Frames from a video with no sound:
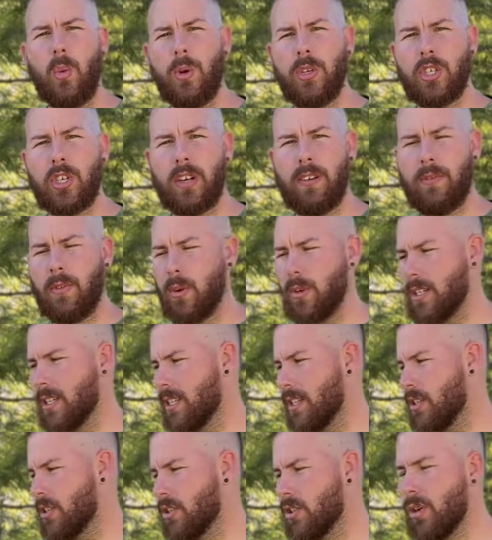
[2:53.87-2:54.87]
which converts
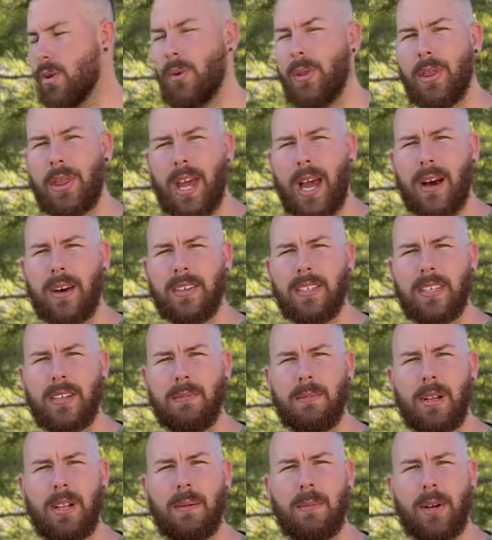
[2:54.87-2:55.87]
this
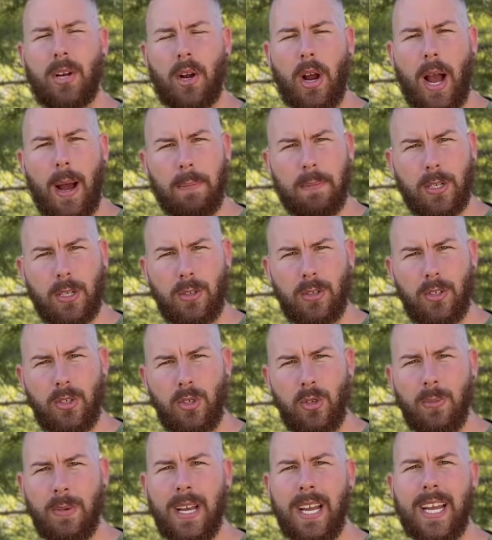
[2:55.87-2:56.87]
2000 millimeter optical
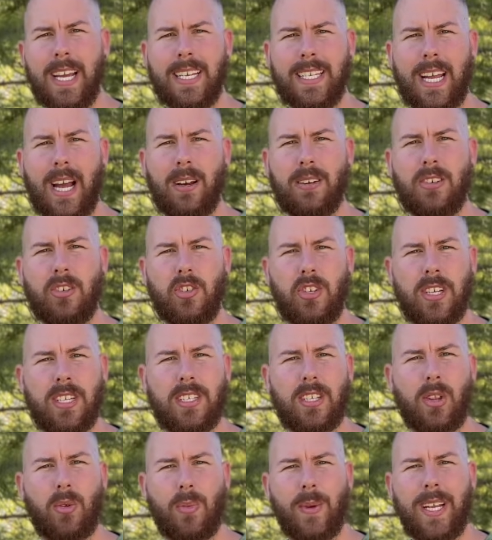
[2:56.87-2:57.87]
tube down to
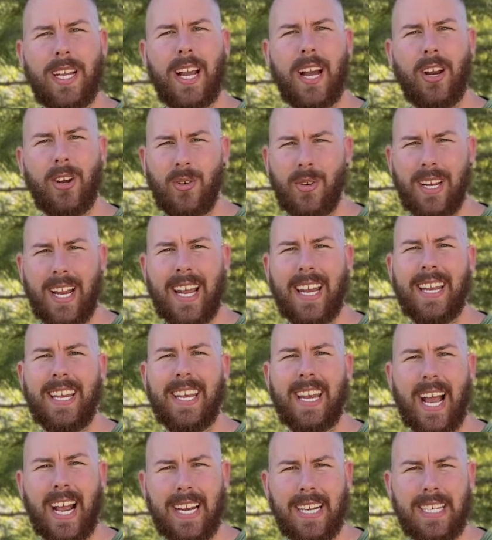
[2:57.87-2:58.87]
just
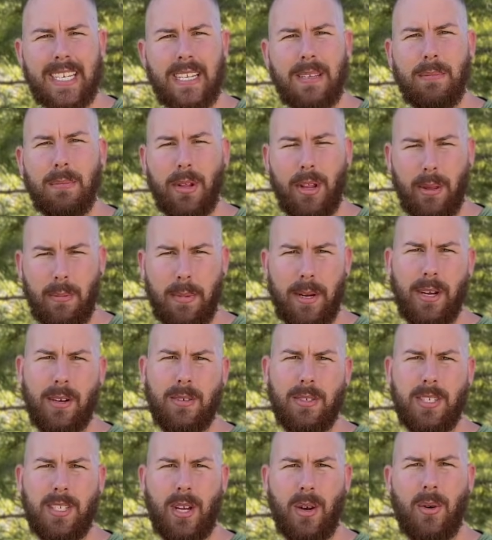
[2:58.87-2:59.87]
390
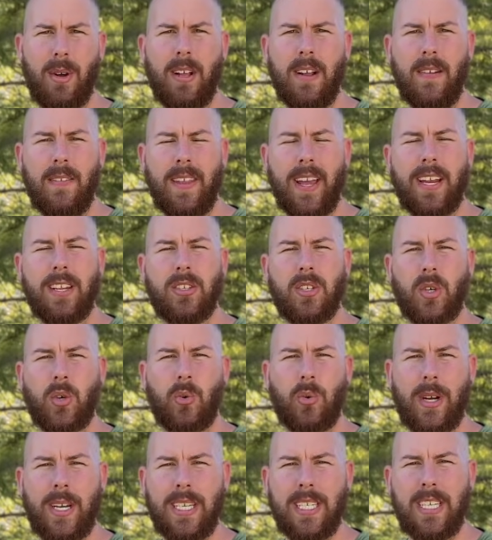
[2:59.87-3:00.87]
millimeters. So that is
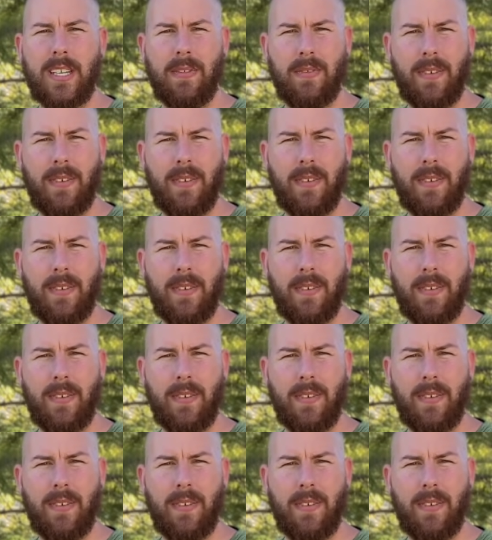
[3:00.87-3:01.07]
crazy